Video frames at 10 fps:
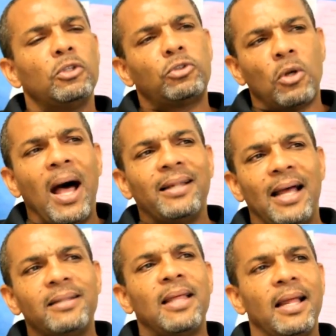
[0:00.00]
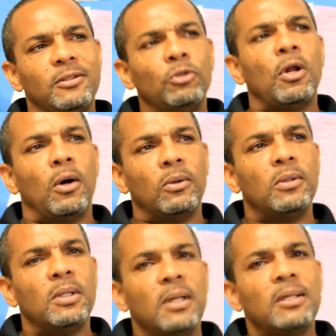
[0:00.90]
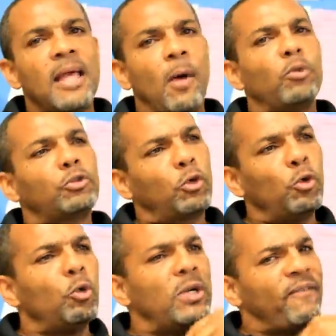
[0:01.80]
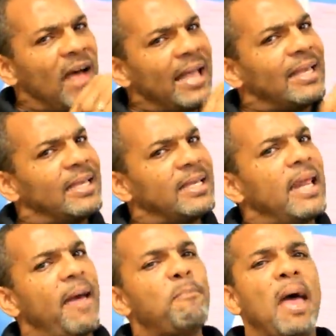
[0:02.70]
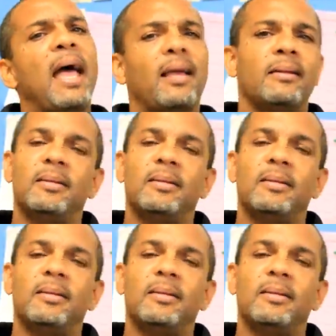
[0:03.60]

So I thought, you know, that was cool. And if I could get that back,